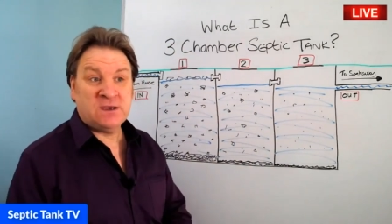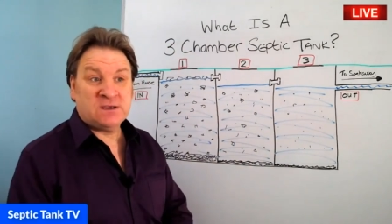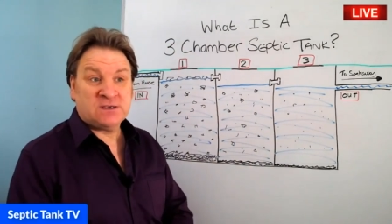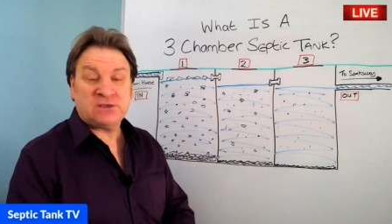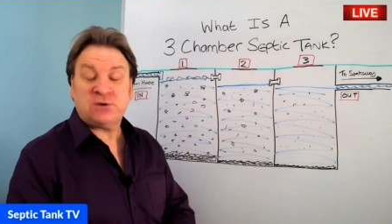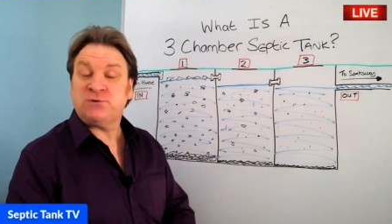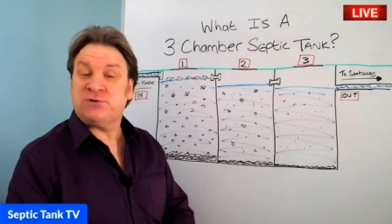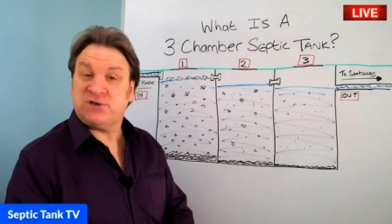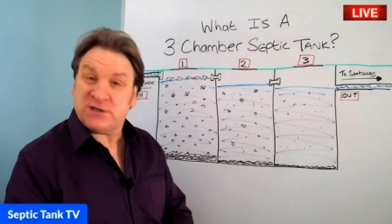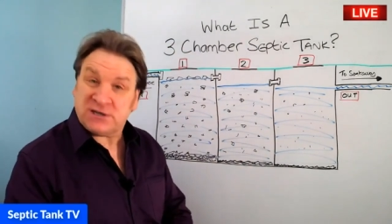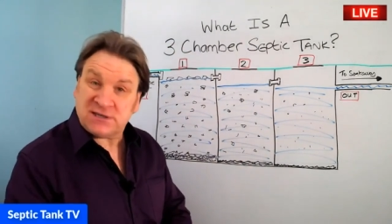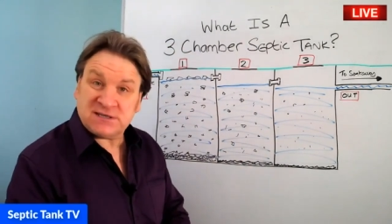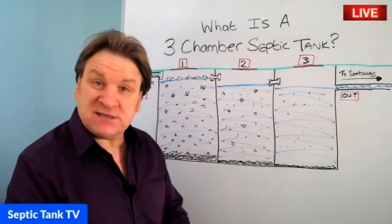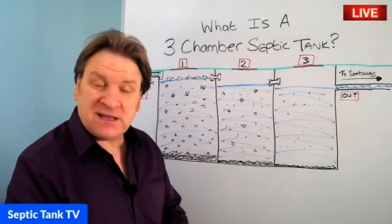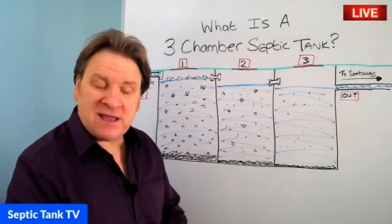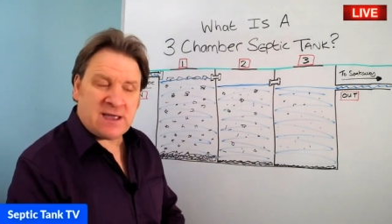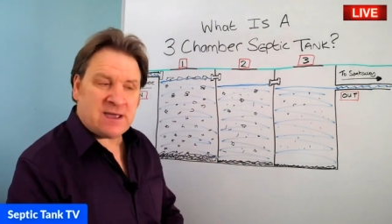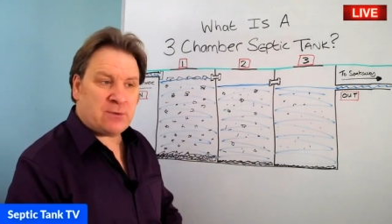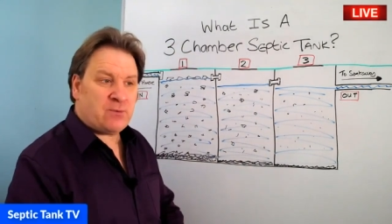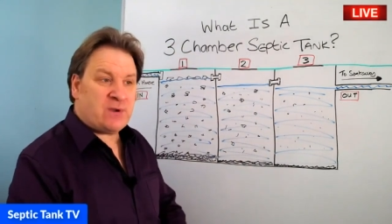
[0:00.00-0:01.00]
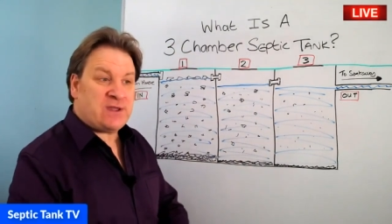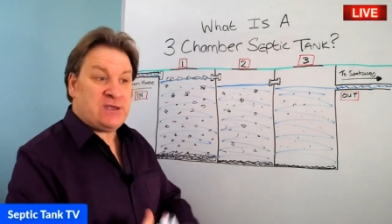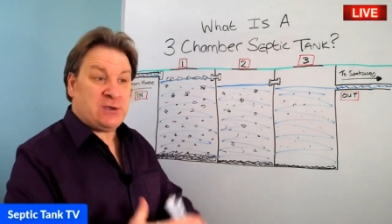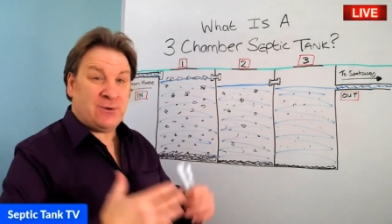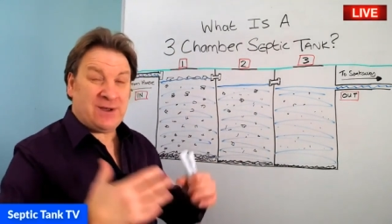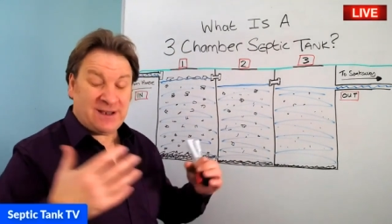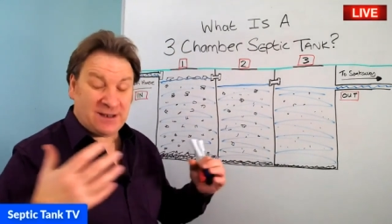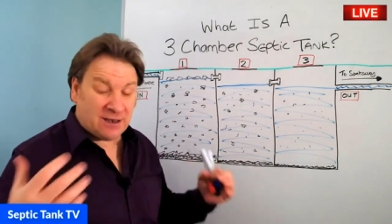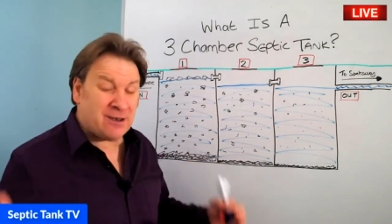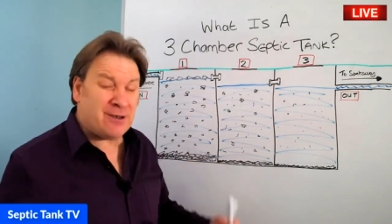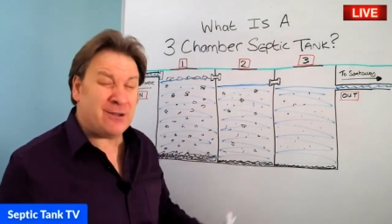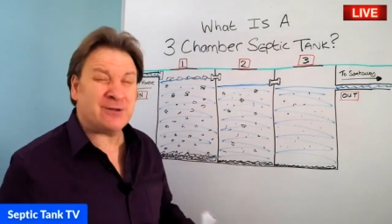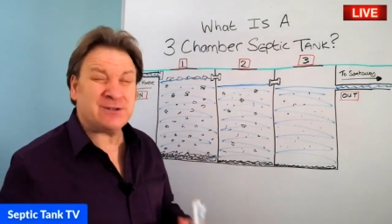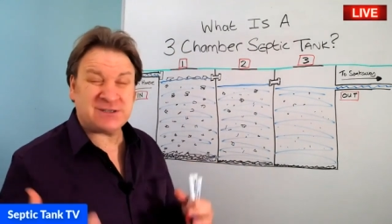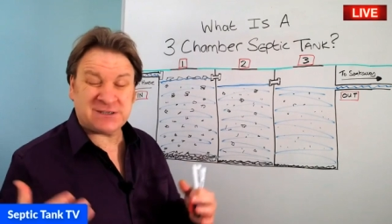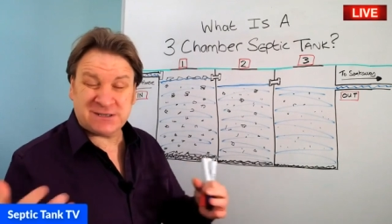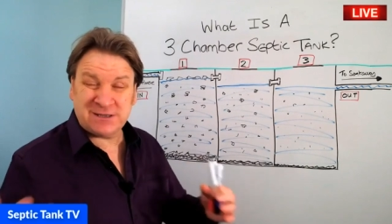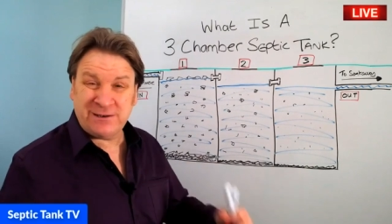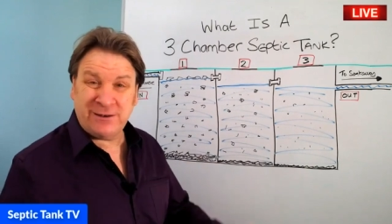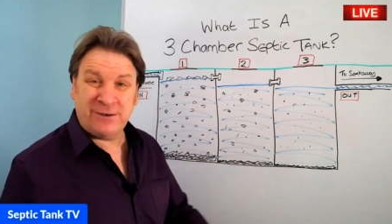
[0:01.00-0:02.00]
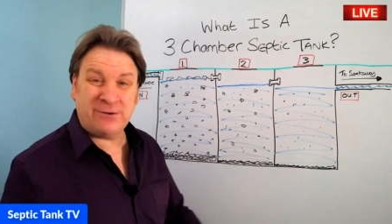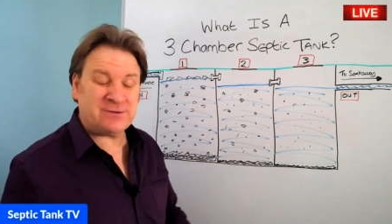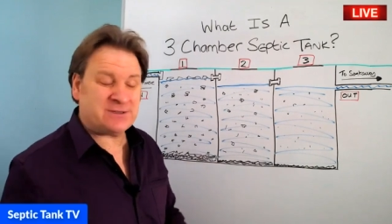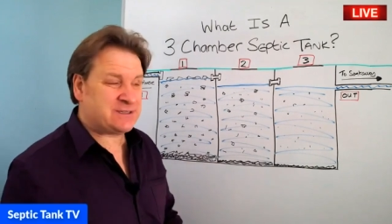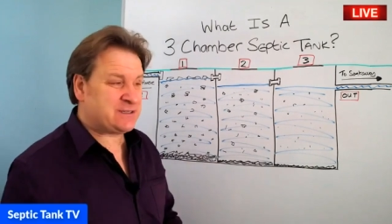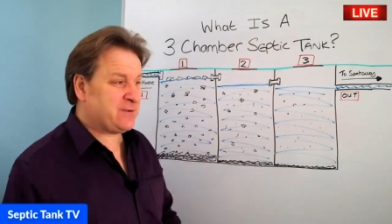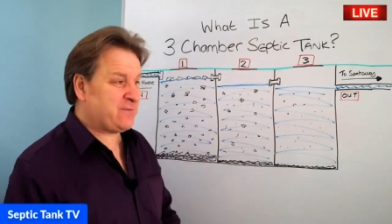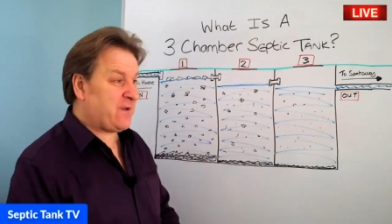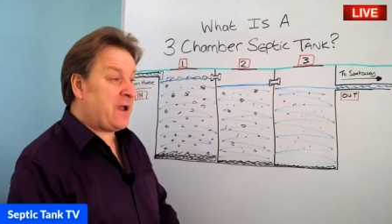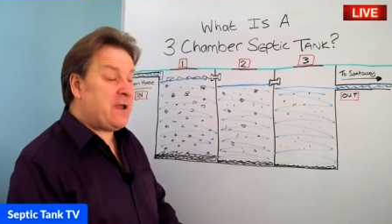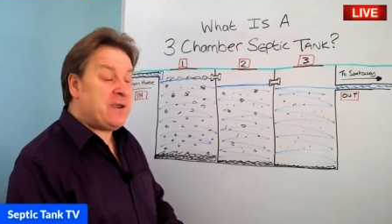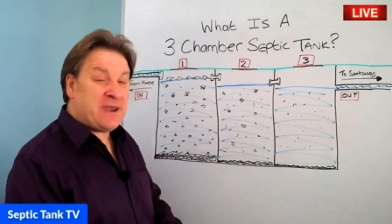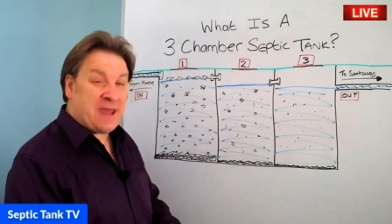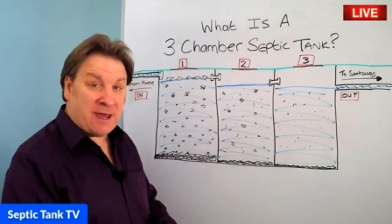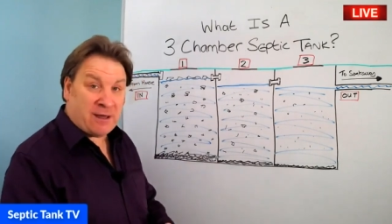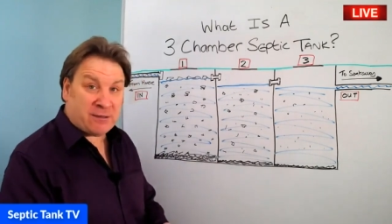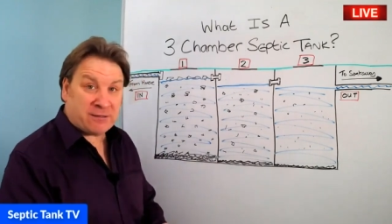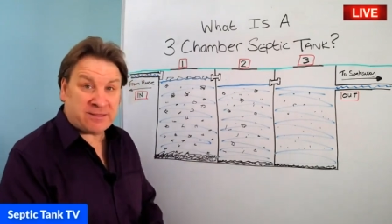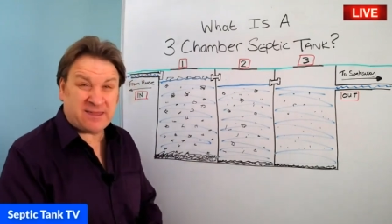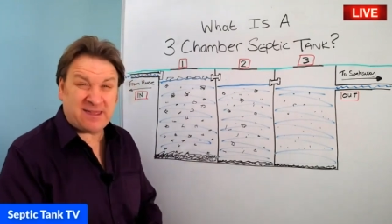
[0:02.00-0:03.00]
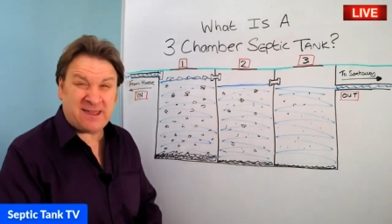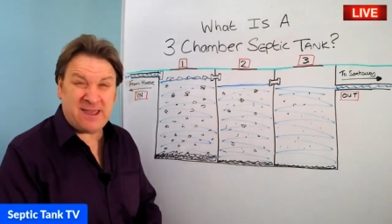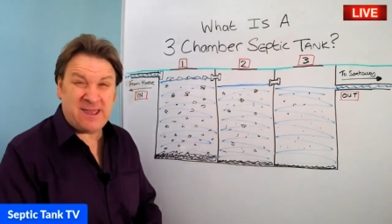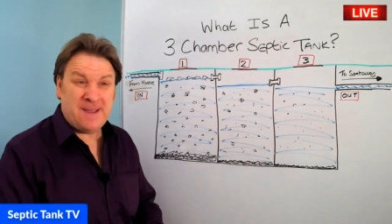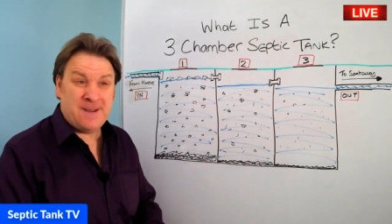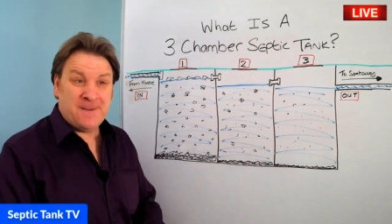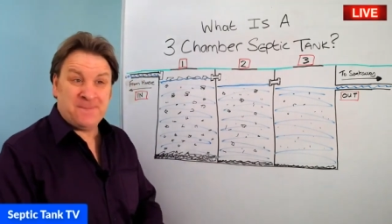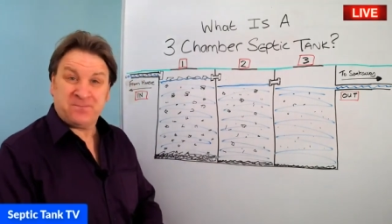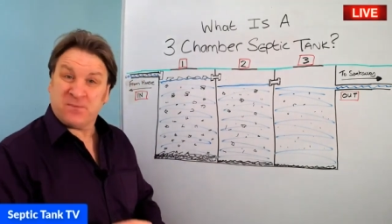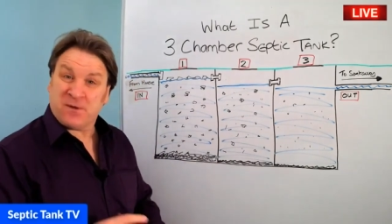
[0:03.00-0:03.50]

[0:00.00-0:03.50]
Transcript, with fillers: So just like when you eat lots and lots of unhealthy